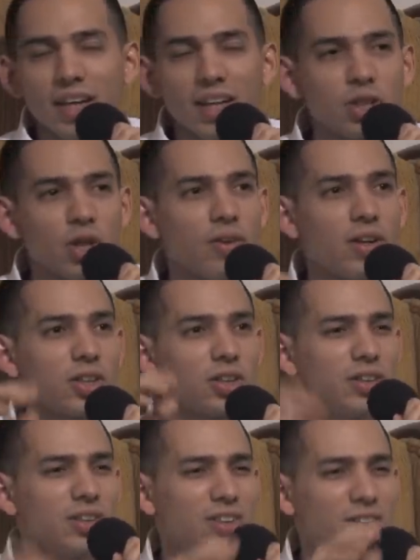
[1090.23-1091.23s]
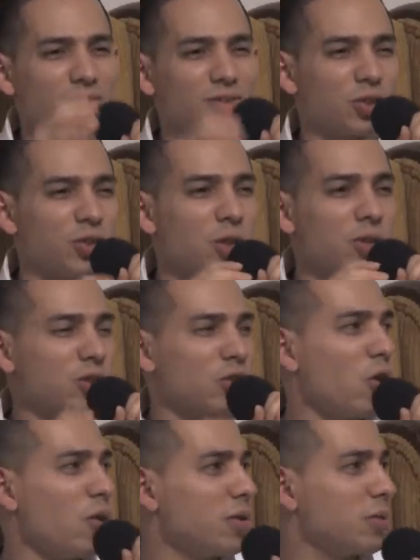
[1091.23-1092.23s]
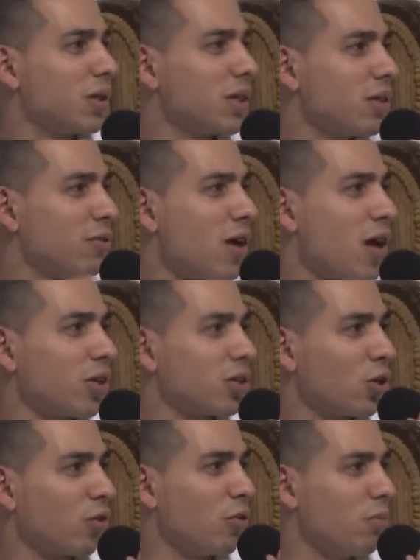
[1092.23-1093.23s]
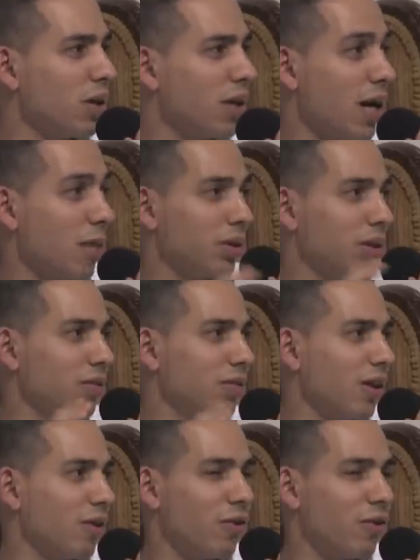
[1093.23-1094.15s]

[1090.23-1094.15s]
sort of on the you know strenuous terms because the father sort of forbid it, I believe.